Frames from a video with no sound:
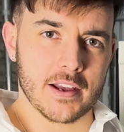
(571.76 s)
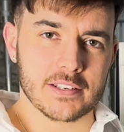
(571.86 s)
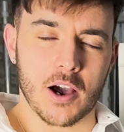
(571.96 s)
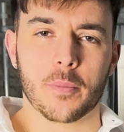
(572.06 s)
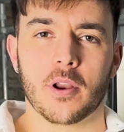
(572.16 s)

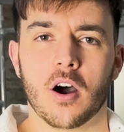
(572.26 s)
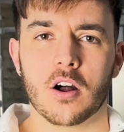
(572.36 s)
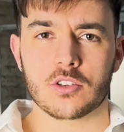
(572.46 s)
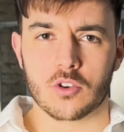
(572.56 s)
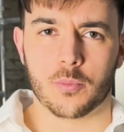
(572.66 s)
to help
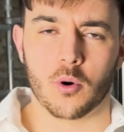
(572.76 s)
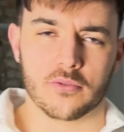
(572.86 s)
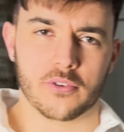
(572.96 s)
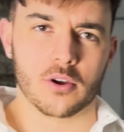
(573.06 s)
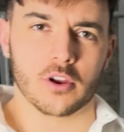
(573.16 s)
enhance your
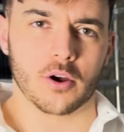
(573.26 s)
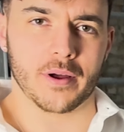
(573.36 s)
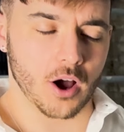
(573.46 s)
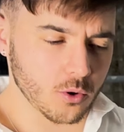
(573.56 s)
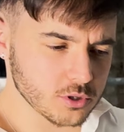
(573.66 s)
portfolio
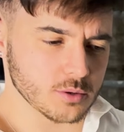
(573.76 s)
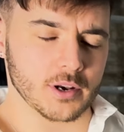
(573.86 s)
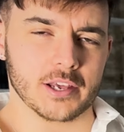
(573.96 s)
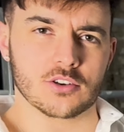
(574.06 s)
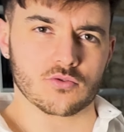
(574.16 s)
and
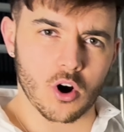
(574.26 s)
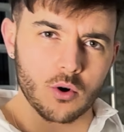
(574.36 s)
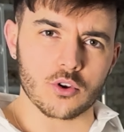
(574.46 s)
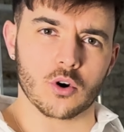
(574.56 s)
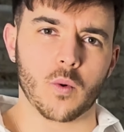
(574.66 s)
ultimately grow your